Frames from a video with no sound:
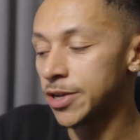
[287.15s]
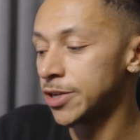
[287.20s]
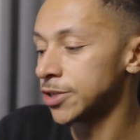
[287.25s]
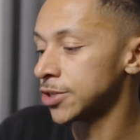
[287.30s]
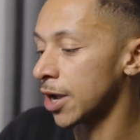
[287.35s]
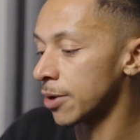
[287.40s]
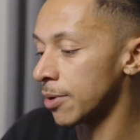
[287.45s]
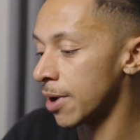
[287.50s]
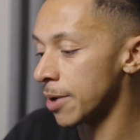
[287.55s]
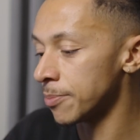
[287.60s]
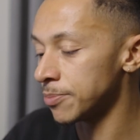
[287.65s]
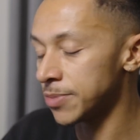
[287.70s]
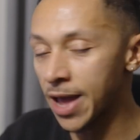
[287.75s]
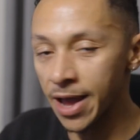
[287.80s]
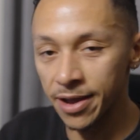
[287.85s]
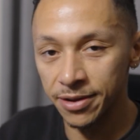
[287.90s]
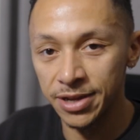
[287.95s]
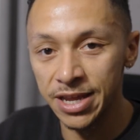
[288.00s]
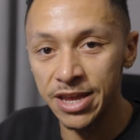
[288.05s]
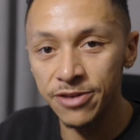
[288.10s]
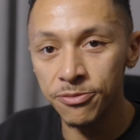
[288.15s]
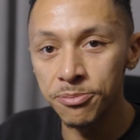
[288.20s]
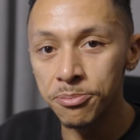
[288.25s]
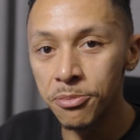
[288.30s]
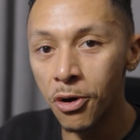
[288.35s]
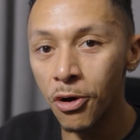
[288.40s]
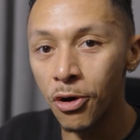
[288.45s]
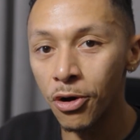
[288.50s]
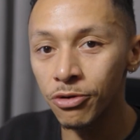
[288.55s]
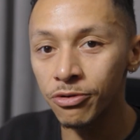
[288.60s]
So um, yeah, even
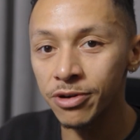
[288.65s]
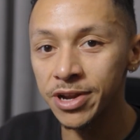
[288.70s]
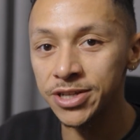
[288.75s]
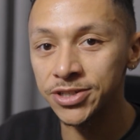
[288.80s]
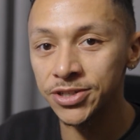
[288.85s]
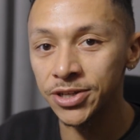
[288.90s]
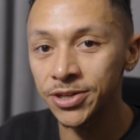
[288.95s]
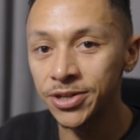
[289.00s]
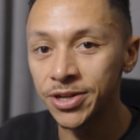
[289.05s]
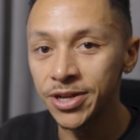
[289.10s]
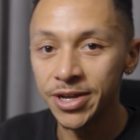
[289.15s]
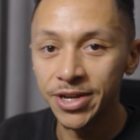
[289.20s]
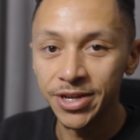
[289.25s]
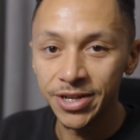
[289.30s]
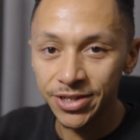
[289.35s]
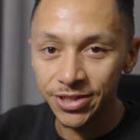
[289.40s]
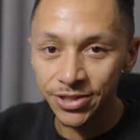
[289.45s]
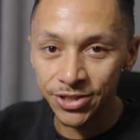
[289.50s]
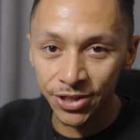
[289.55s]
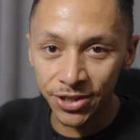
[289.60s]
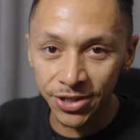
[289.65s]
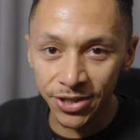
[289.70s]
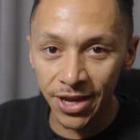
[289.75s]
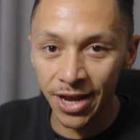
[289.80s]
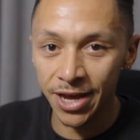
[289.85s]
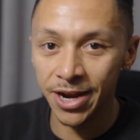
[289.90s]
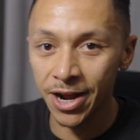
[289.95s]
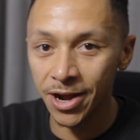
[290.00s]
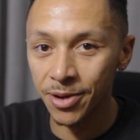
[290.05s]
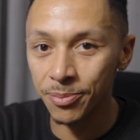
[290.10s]
more a reason to
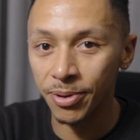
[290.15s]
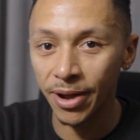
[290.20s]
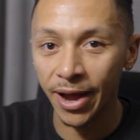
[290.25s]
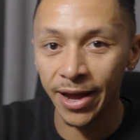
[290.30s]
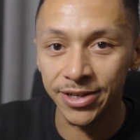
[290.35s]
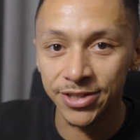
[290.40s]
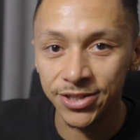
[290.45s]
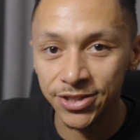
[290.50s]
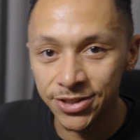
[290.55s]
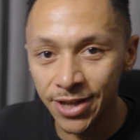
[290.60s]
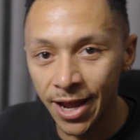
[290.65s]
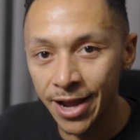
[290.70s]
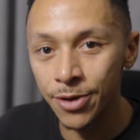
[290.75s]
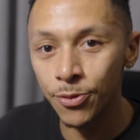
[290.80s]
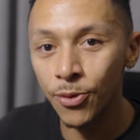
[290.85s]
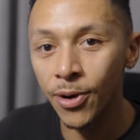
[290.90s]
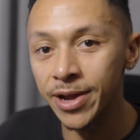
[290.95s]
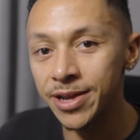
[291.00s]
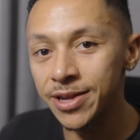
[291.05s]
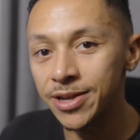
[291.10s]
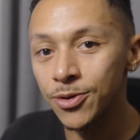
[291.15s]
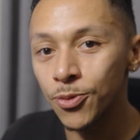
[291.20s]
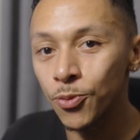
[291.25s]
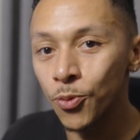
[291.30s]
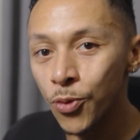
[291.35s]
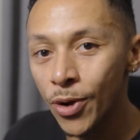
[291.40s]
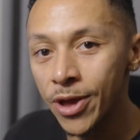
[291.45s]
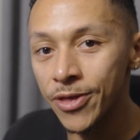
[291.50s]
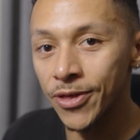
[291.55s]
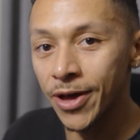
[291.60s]
get up and stay awake
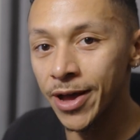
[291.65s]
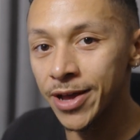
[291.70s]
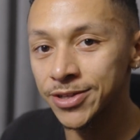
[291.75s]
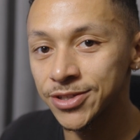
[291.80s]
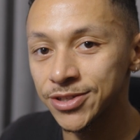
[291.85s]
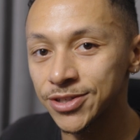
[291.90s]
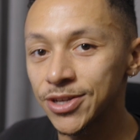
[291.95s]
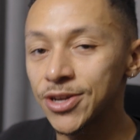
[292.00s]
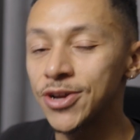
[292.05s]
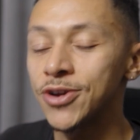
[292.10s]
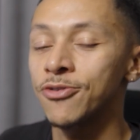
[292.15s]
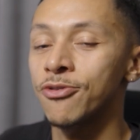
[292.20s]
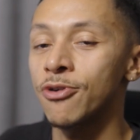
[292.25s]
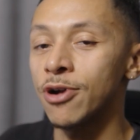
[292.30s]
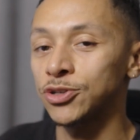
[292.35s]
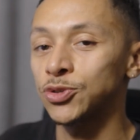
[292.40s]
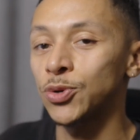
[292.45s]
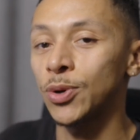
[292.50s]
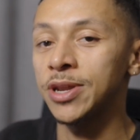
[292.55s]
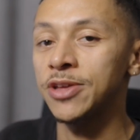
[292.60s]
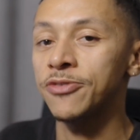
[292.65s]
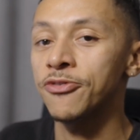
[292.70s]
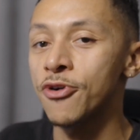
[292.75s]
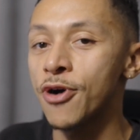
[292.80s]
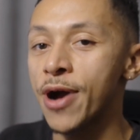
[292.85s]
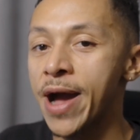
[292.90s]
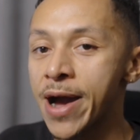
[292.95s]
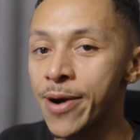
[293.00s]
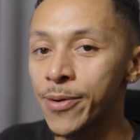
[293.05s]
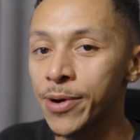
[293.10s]
with us for our
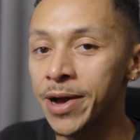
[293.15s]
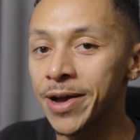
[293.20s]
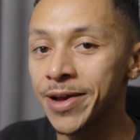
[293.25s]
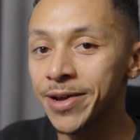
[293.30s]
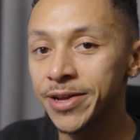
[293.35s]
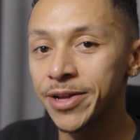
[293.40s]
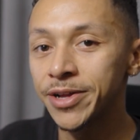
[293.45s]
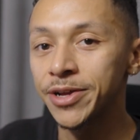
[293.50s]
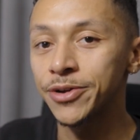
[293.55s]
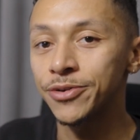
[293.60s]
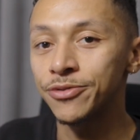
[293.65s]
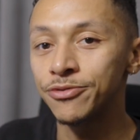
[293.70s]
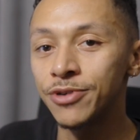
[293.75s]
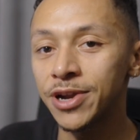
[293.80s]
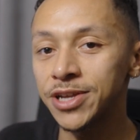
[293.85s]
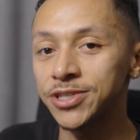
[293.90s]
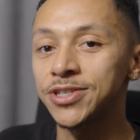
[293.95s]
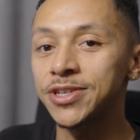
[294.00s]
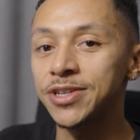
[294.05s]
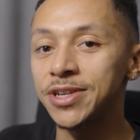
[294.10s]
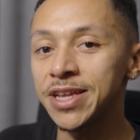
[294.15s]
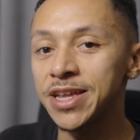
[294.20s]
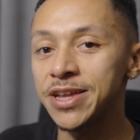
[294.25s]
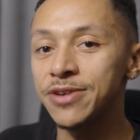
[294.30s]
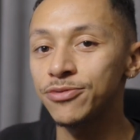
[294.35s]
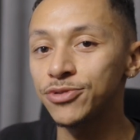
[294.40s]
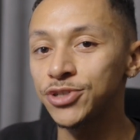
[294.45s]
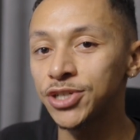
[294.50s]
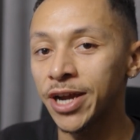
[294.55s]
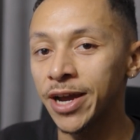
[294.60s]
twenty-four hour Resident
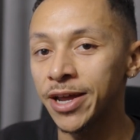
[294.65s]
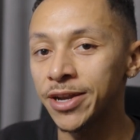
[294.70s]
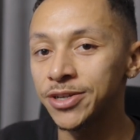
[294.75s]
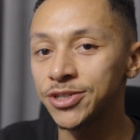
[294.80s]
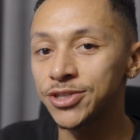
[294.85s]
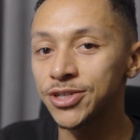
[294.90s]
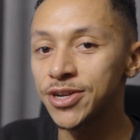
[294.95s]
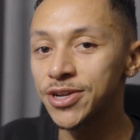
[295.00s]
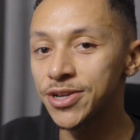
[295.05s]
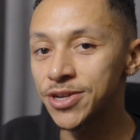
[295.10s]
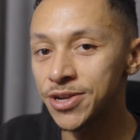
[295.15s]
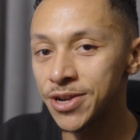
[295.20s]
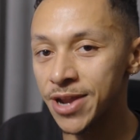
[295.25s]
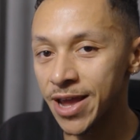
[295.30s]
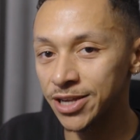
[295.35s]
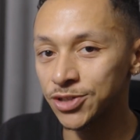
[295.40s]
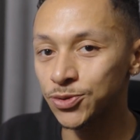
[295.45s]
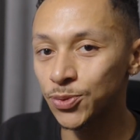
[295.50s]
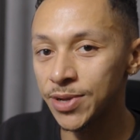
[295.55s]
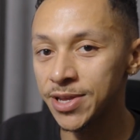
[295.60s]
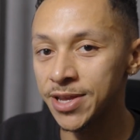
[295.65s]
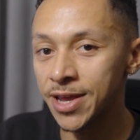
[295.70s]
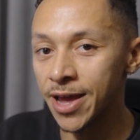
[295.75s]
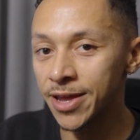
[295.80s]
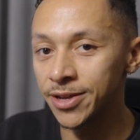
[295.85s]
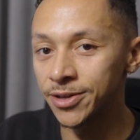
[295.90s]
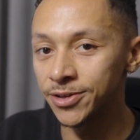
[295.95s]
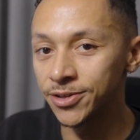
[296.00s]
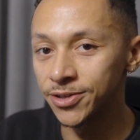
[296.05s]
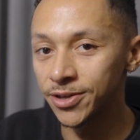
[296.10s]
Evil Challenge next
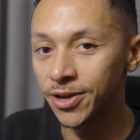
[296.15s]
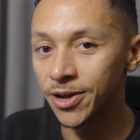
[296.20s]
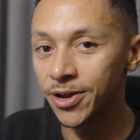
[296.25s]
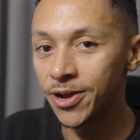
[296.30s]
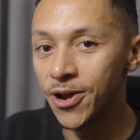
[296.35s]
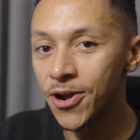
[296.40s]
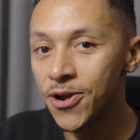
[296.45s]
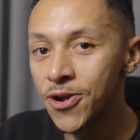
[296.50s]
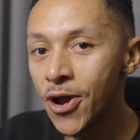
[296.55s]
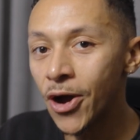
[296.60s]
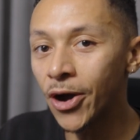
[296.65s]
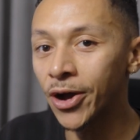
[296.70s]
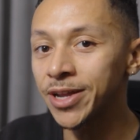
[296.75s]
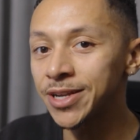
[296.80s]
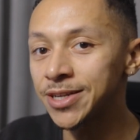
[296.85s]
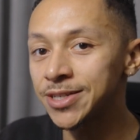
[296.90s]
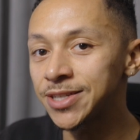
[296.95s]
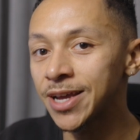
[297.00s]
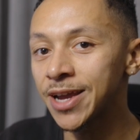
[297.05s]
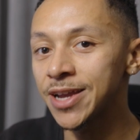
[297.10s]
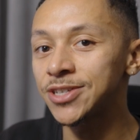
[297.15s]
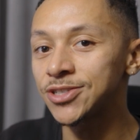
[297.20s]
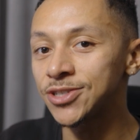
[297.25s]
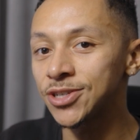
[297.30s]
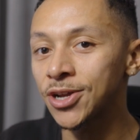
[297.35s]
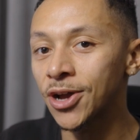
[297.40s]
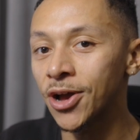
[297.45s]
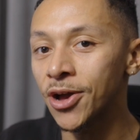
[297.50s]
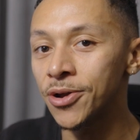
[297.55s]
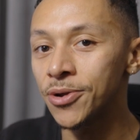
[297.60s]
weekend. Nine days to
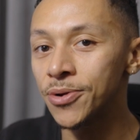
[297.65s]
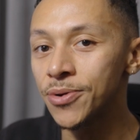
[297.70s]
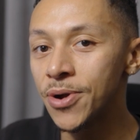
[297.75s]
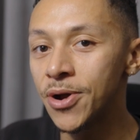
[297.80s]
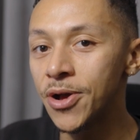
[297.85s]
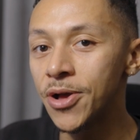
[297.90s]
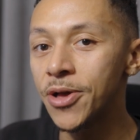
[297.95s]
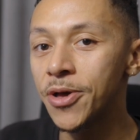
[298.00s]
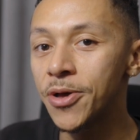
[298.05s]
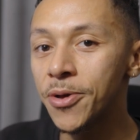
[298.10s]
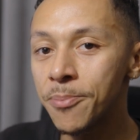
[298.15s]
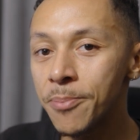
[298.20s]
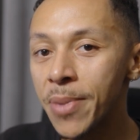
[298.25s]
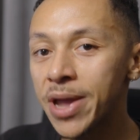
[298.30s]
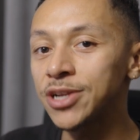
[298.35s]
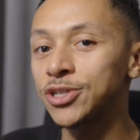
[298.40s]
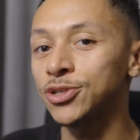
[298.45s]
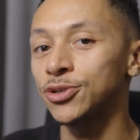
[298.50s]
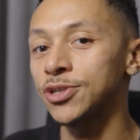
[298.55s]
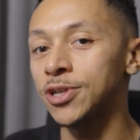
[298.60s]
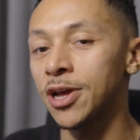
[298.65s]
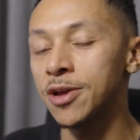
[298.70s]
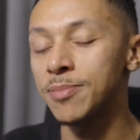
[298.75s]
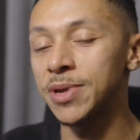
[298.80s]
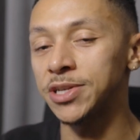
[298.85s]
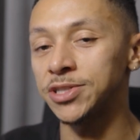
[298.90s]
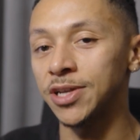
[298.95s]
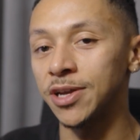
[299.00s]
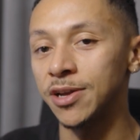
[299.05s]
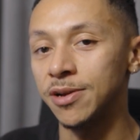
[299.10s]
go. Make sure you don't
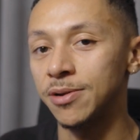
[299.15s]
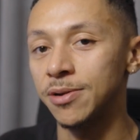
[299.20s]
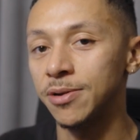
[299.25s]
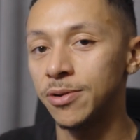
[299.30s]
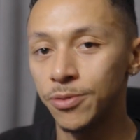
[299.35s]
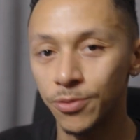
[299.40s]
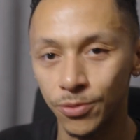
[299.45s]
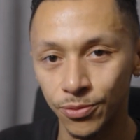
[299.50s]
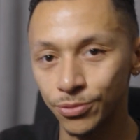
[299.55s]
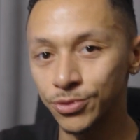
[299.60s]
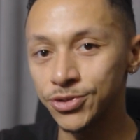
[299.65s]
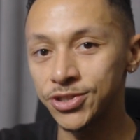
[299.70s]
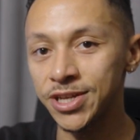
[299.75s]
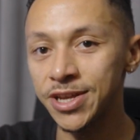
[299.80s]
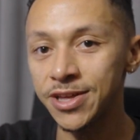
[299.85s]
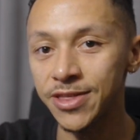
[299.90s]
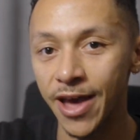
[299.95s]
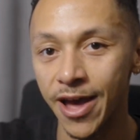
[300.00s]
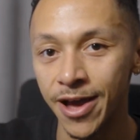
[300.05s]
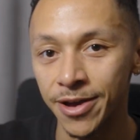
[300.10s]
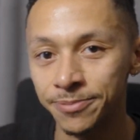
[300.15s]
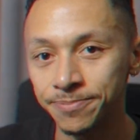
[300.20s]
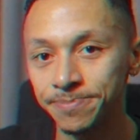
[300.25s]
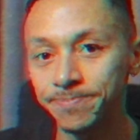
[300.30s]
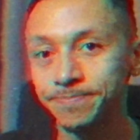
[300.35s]
miss it. We'll see you there.